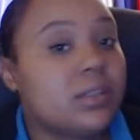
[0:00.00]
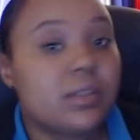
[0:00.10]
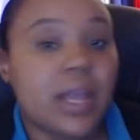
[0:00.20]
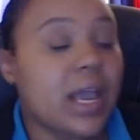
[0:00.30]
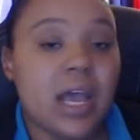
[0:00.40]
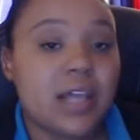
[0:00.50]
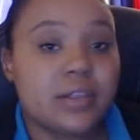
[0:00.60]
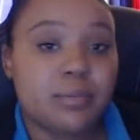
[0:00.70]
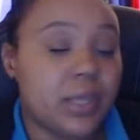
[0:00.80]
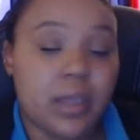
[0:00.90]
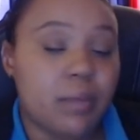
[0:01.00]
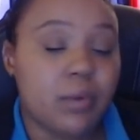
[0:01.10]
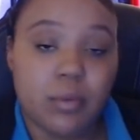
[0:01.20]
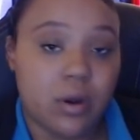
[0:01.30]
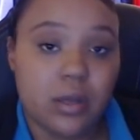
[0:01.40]
that hasn't became a
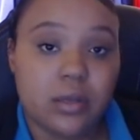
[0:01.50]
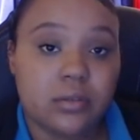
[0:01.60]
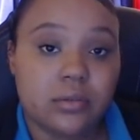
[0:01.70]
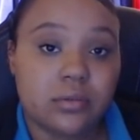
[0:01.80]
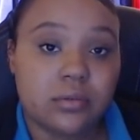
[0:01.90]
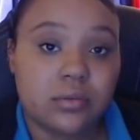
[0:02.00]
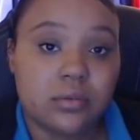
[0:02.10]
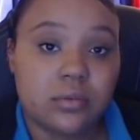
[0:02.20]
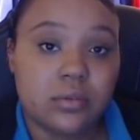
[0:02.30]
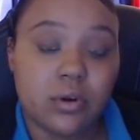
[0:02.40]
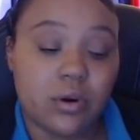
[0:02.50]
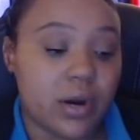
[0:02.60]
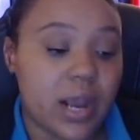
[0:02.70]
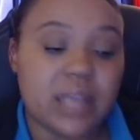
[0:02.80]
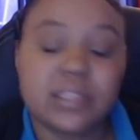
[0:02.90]
mod or
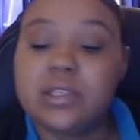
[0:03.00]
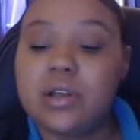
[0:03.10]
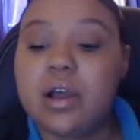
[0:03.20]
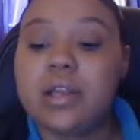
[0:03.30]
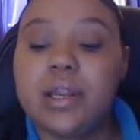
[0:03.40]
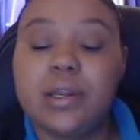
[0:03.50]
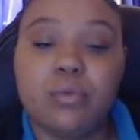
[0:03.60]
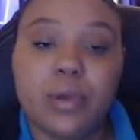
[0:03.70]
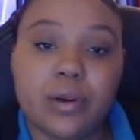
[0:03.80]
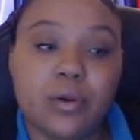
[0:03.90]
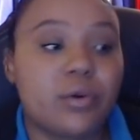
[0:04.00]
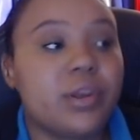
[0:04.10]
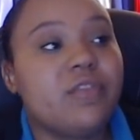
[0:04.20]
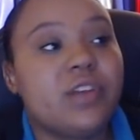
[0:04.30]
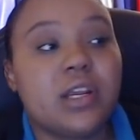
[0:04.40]
hasn't gotten anywhere or
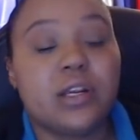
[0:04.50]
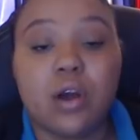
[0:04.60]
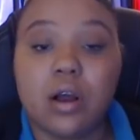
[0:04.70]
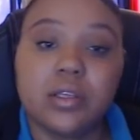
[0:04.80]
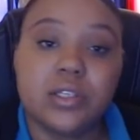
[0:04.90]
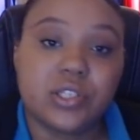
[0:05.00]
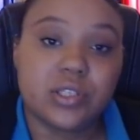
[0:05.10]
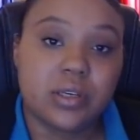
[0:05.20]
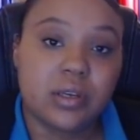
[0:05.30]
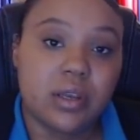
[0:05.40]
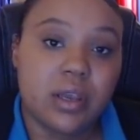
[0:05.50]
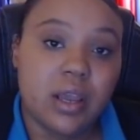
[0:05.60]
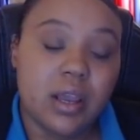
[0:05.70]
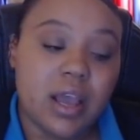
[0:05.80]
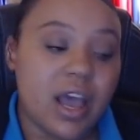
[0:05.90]
even acknowledged.
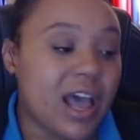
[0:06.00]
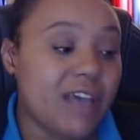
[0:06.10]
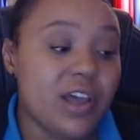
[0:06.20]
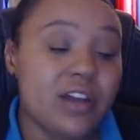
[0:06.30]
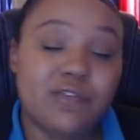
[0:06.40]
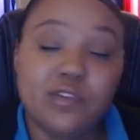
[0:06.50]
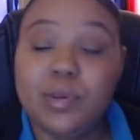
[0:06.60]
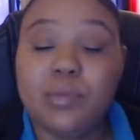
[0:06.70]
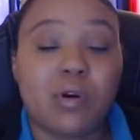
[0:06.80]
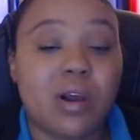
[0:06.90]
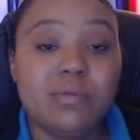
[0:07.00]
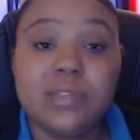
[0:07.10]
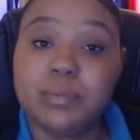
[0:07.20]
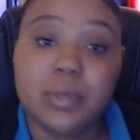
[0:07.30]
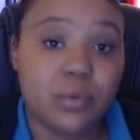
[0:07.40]
I've had a few people come
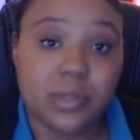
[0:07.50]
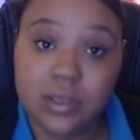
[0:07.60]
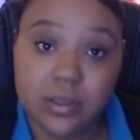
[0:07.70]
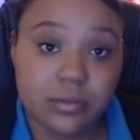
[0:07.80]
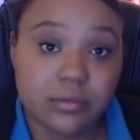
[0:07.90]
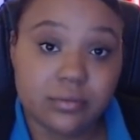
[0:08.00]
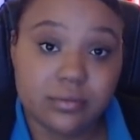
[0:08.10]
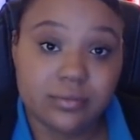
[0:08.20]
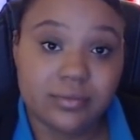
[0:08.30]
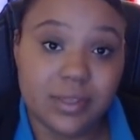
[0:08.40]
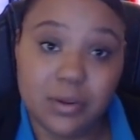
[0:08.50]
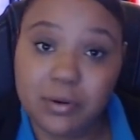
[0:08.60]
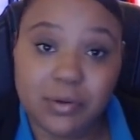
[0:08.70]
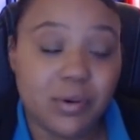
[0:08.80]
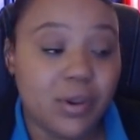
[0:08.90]
to me with it.
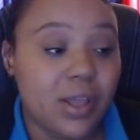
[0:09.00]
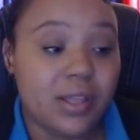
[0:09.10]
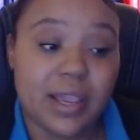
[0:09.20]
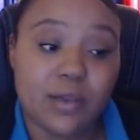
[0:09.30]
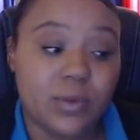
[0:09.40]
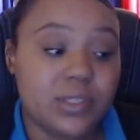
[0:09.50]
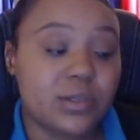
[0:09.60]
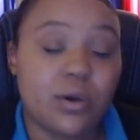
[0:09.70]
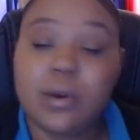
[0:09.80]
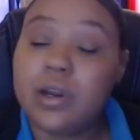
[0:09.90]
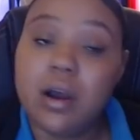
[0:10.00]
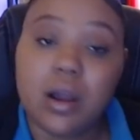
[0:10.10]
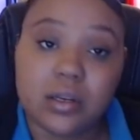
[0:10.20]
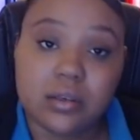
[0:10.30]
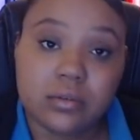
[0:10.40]
Like, what's going on?